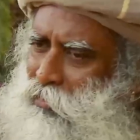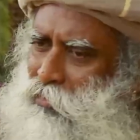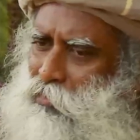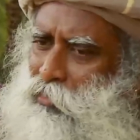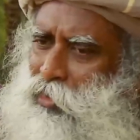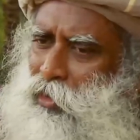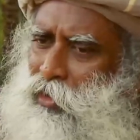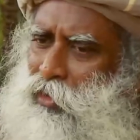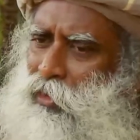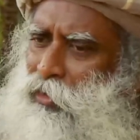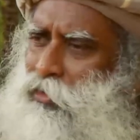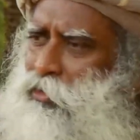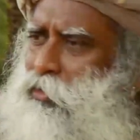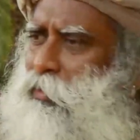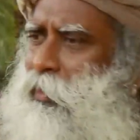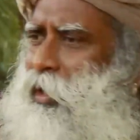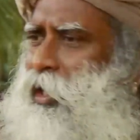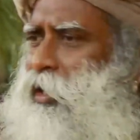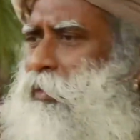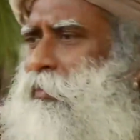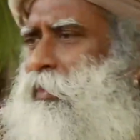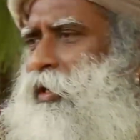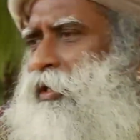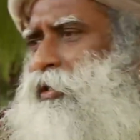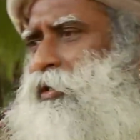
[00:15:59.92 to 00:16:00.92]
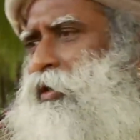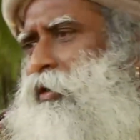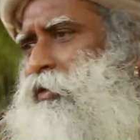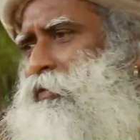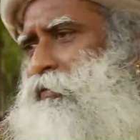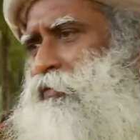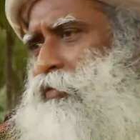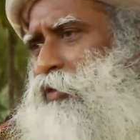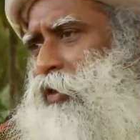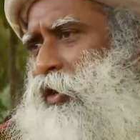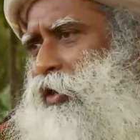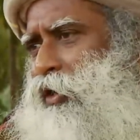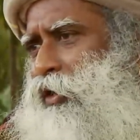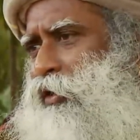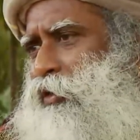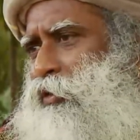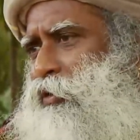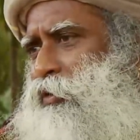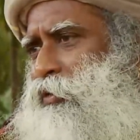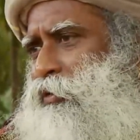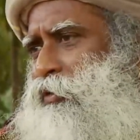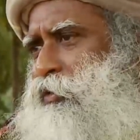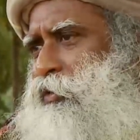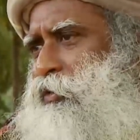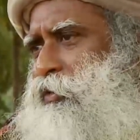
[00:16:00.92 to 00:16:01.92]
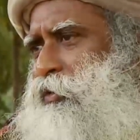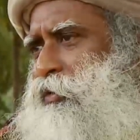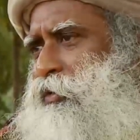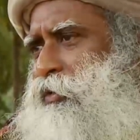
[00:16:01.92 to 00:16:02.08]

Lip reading: Because you made a mess out of your adulthood,